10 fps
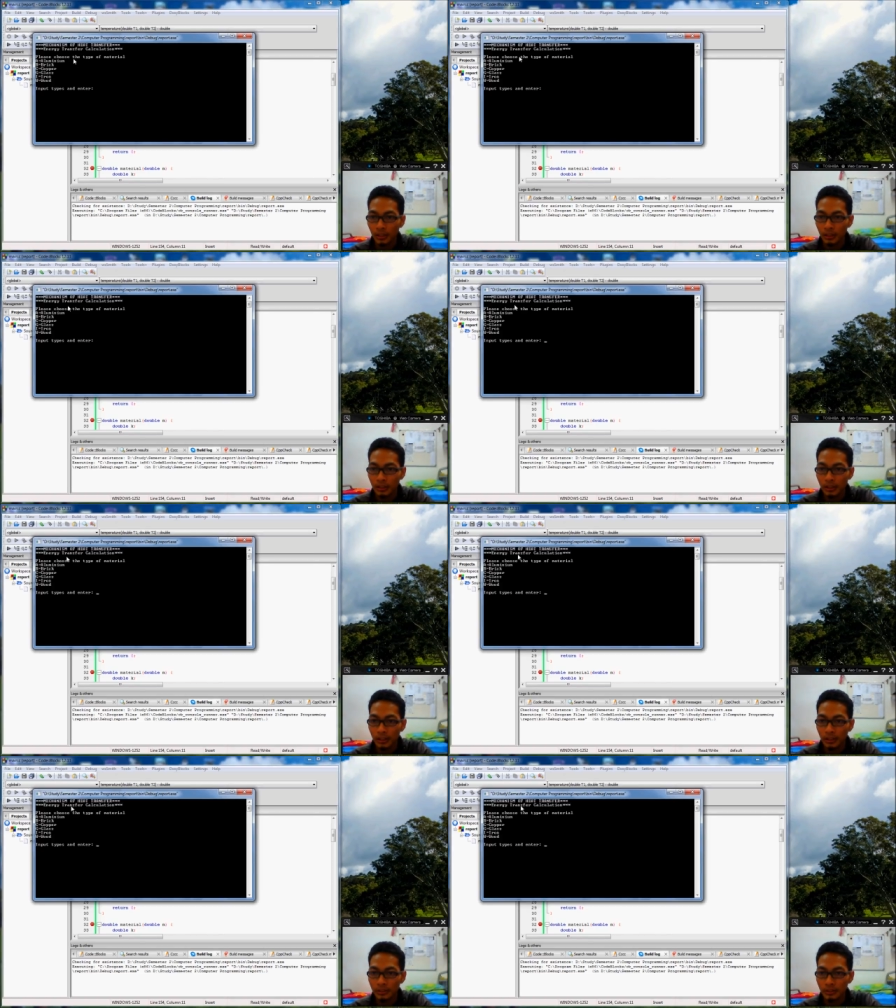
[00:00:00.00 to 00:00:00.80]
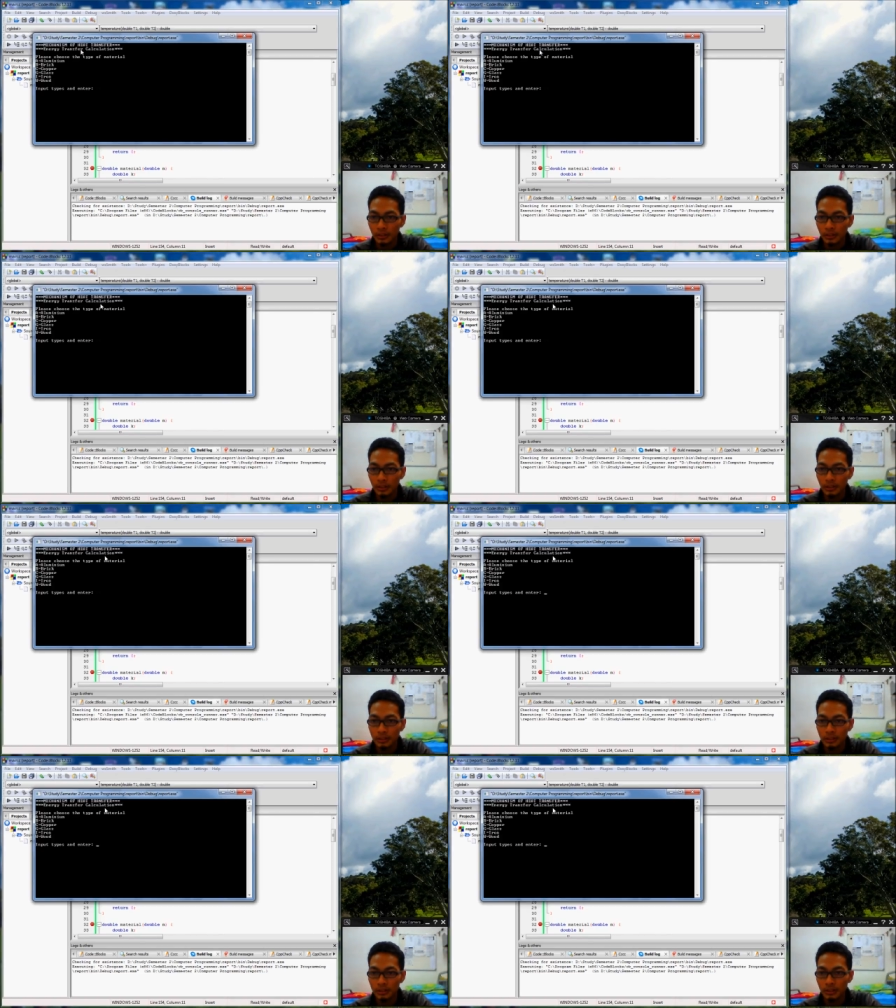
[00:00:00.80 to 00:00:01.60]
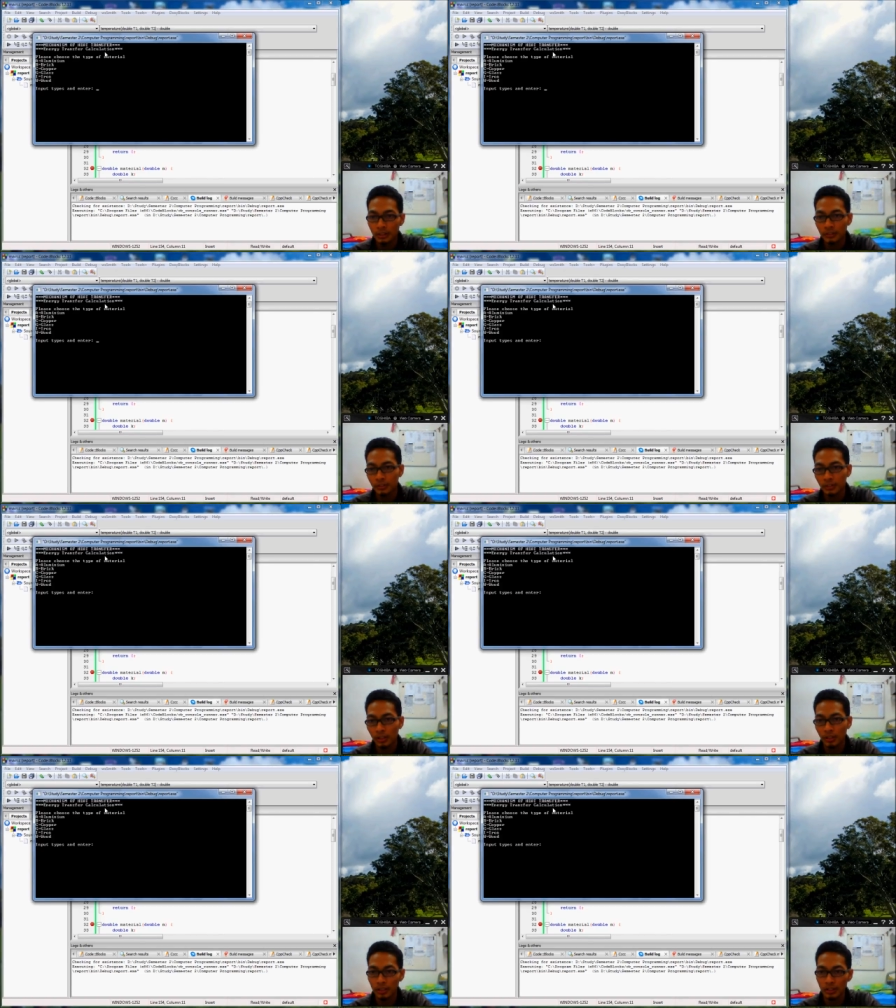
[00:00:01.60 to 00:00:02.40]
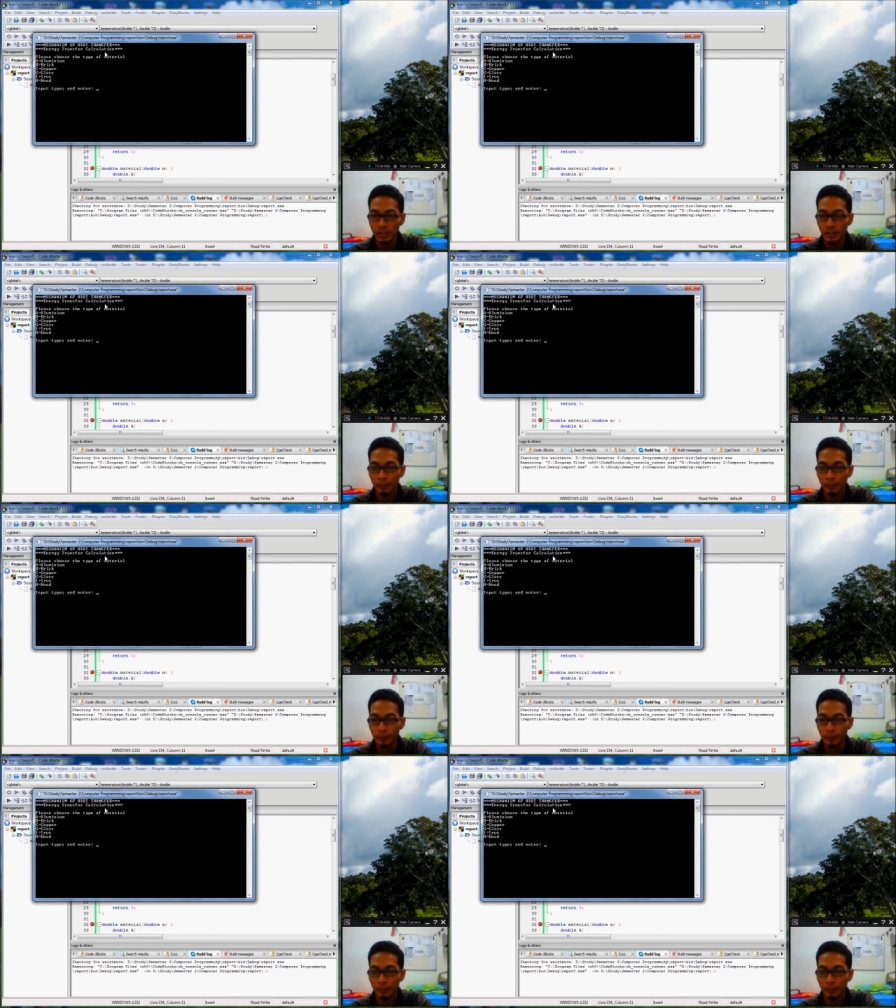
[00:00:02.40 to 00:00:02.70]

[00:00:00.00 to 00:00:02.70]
then this transfer calculation.